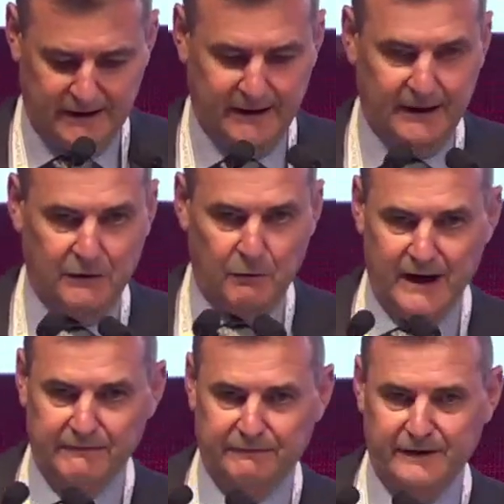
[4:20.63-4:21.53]
When
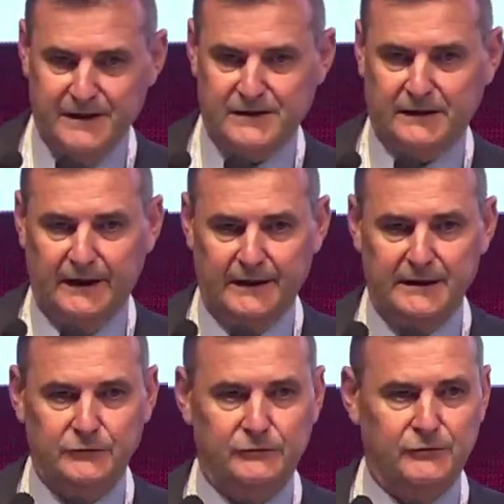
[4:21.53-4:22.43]
I first heard
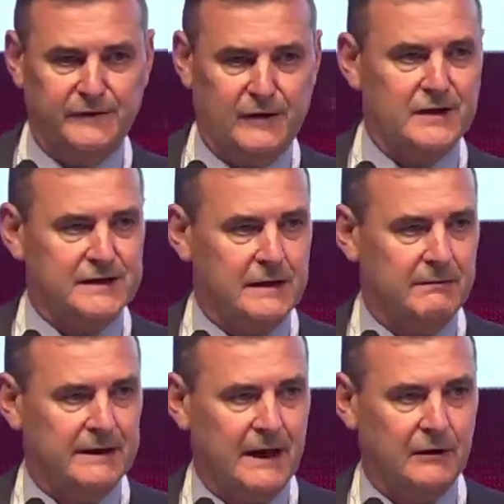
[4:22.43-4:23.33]
in
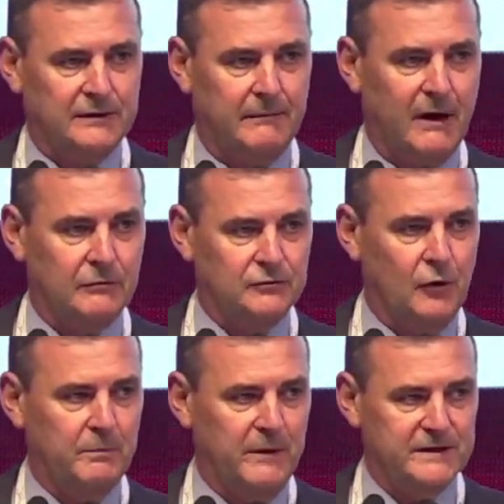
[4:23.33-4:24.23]
2007 out about
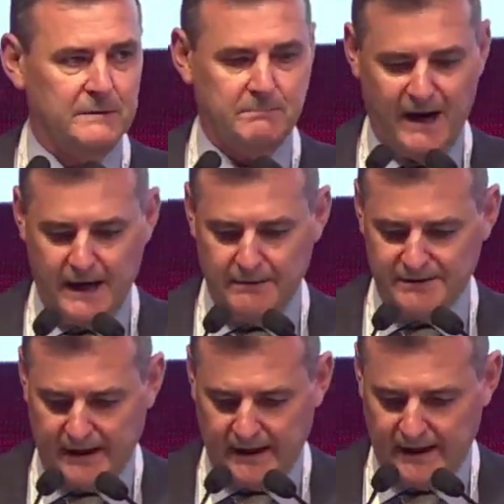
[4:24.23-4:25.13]
O-PVC
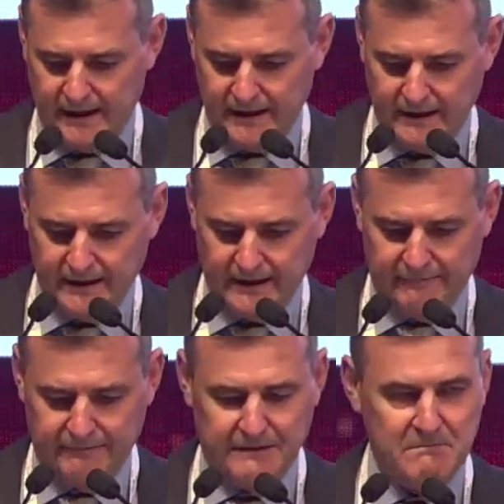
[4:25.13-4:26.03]
pipes, I
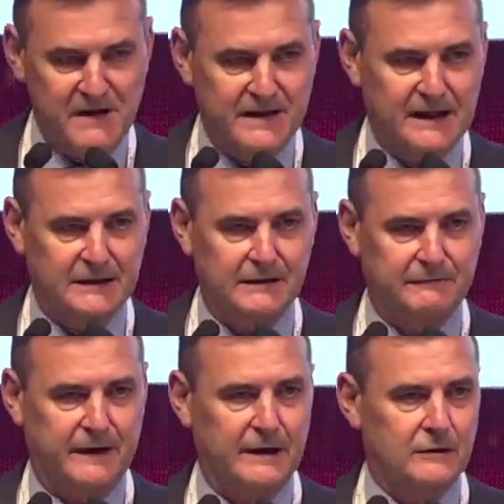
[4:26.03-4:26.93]
immediately
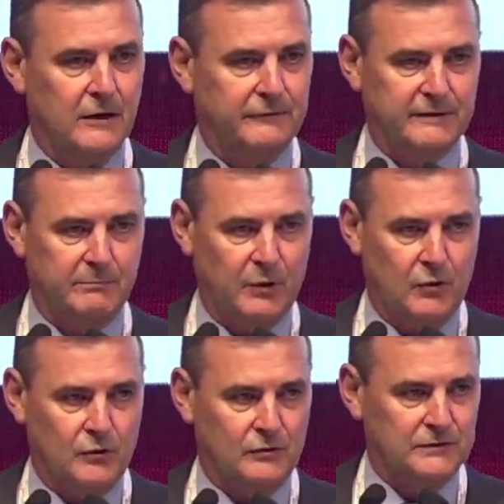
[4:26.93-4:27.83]
fell in love with the
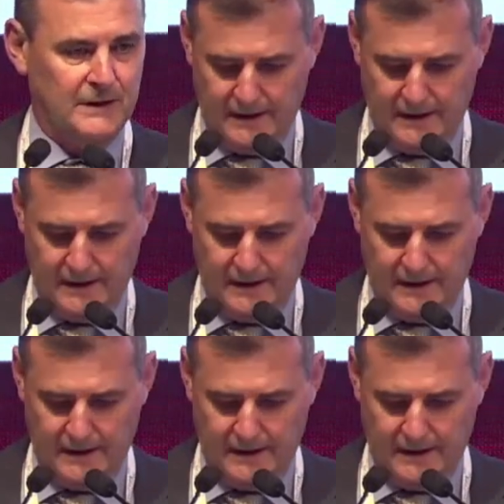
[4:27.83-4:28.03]
product.